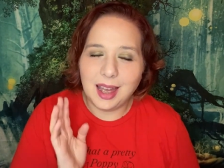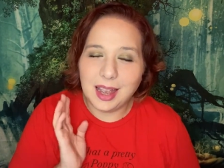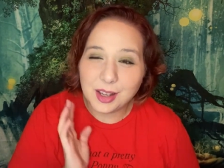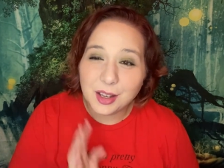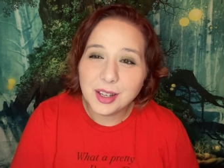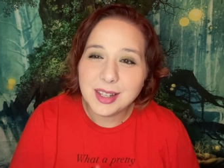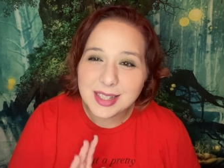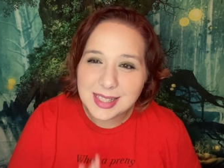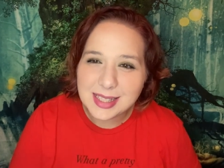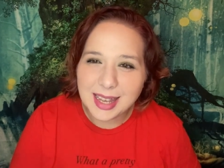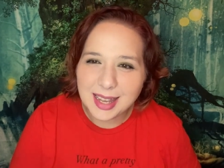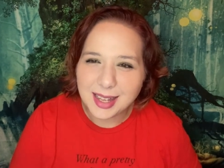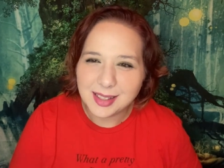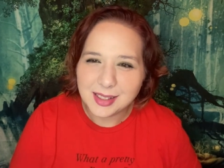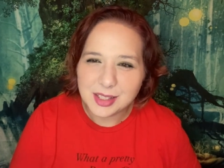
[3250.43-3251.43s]
I could
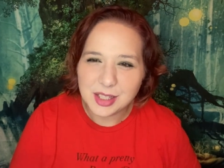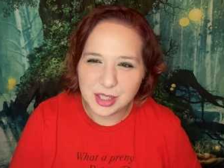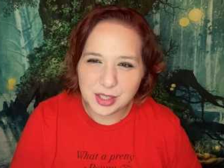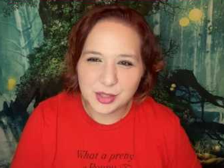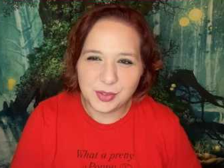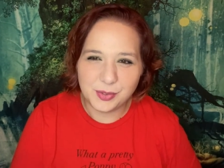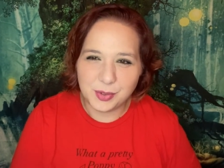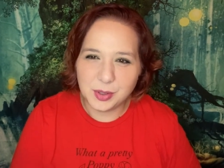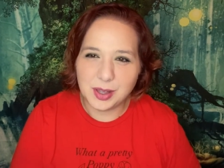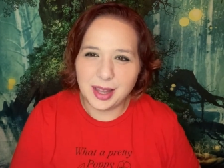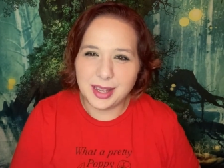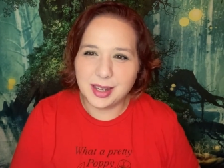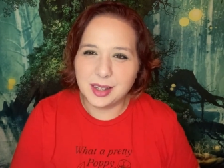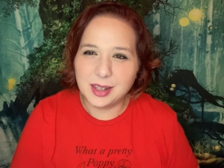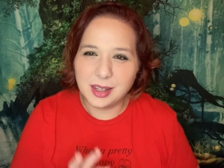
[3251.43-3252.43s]
say it's just for
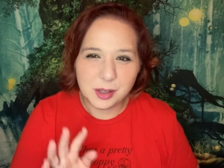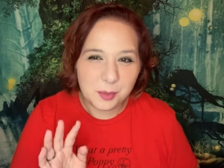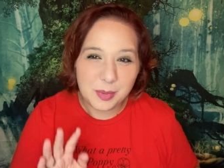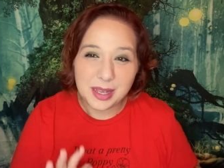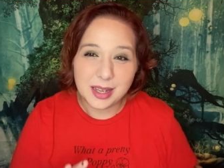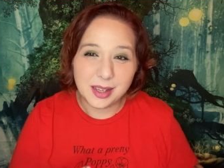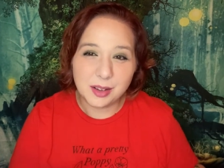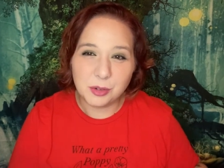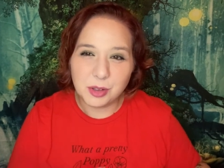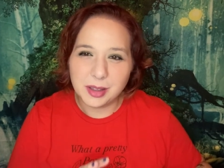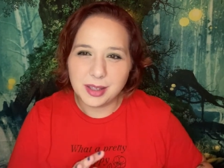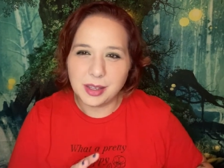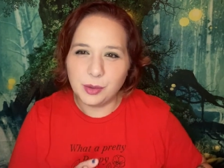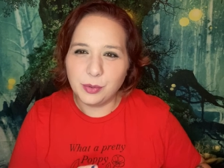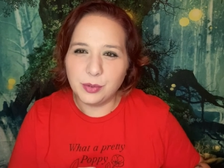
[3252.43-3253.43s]
like comedic
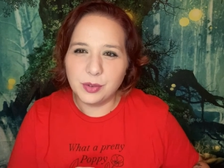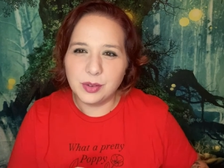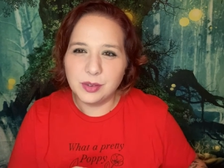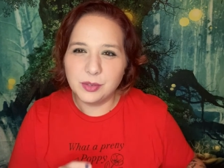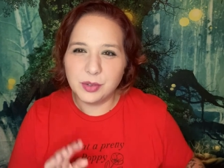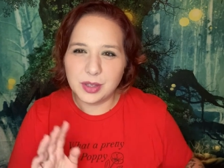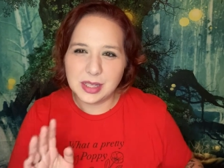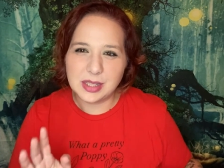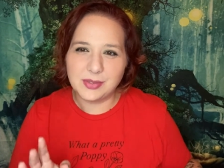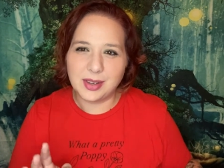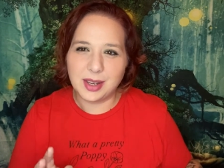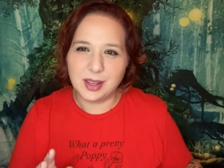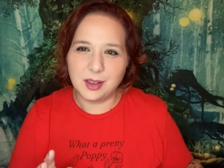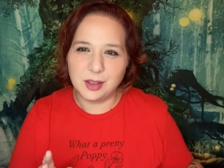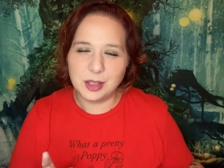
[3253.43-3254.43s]
relief for these
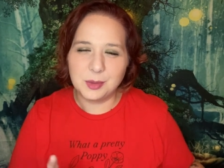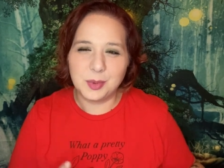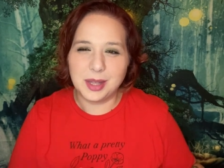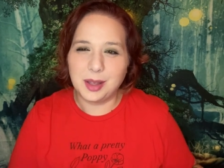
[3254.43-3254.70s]
videos,